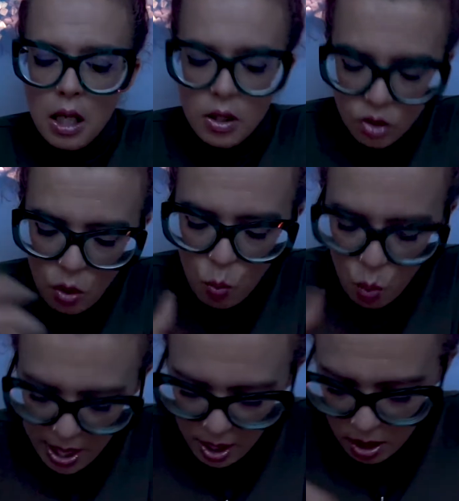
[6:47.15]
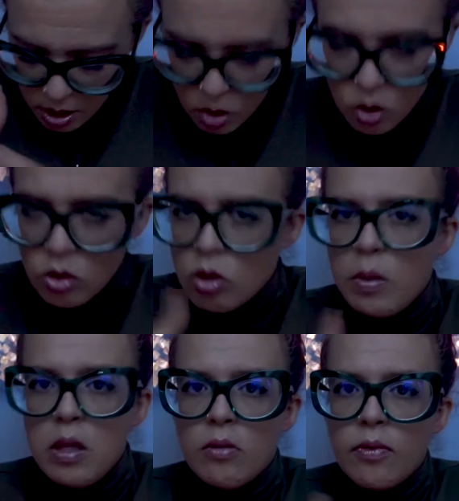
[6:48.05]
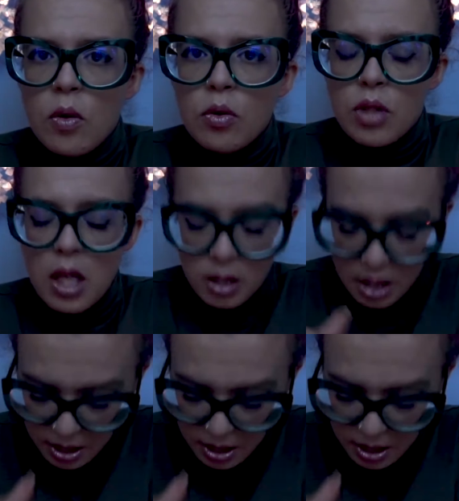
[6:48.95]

So where is going to be your focus at? And I